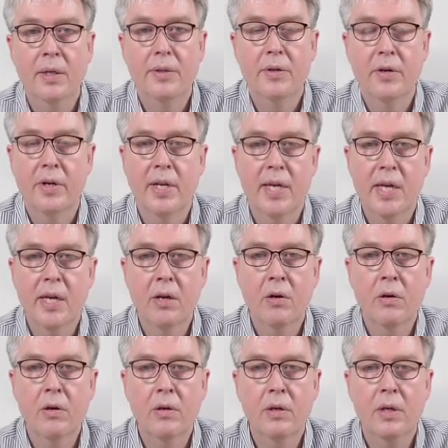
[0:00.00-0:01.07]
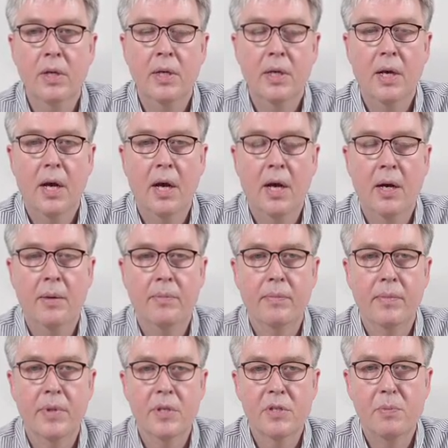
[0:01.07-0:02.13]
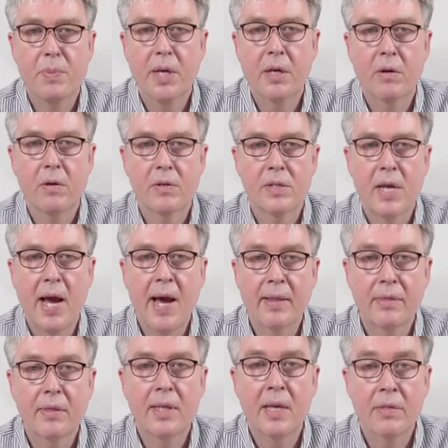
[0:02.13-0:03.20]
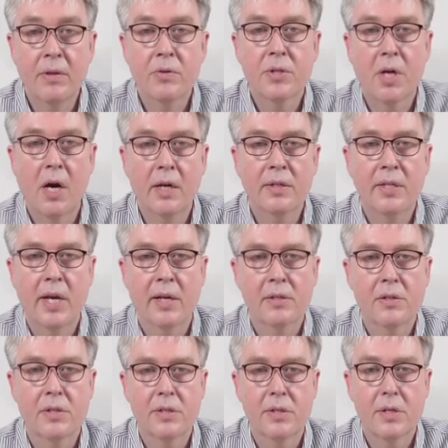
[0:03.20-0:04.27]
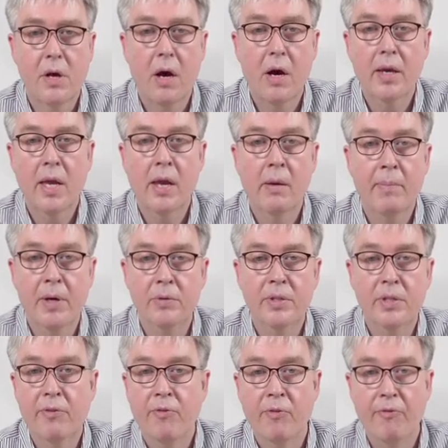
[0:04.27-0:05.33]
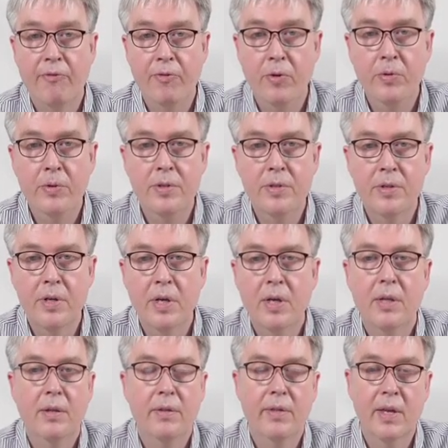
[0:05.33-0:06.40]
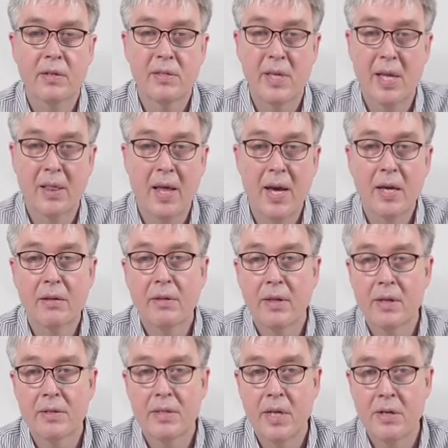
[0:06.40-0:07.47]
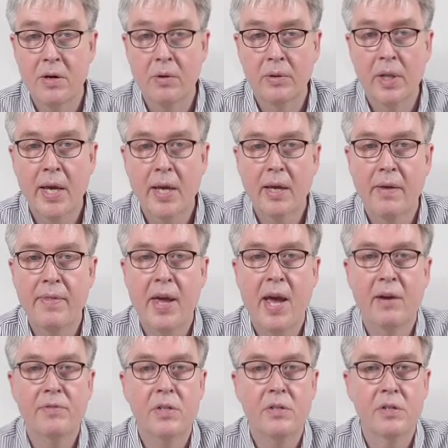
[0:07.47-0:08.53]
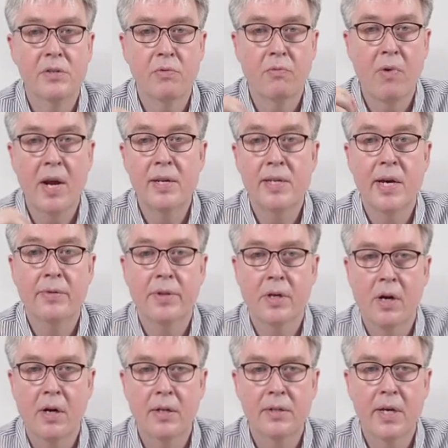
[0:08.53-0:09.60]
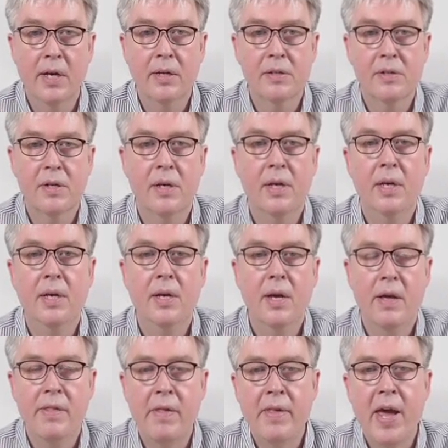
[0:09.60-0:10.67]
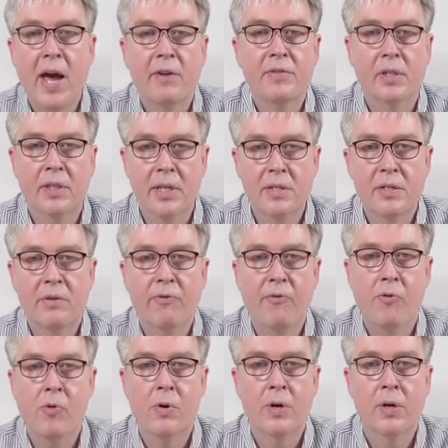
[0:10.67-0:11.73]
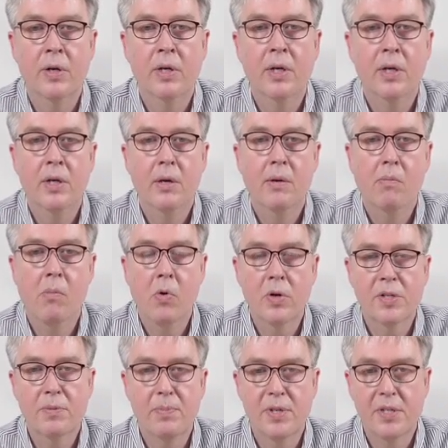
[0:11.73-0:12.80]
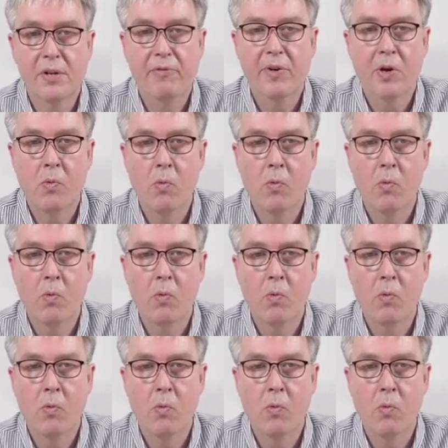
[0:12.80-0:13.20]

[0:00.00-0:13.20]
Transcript: They're going to hear um, the speakers at, in those contexts talking about different foods, things they like, things they don't like, and they have to just write down the context. And then they have to listen for more specific